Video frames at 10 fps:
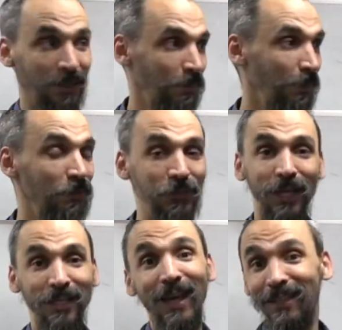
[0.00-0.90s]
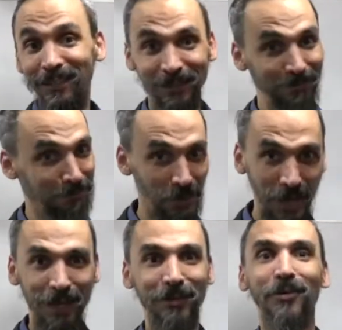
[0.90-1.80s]
and people say yes,
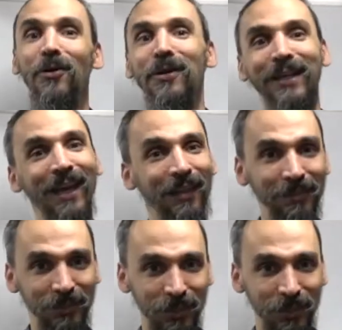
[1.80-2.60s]
okay, go ahead.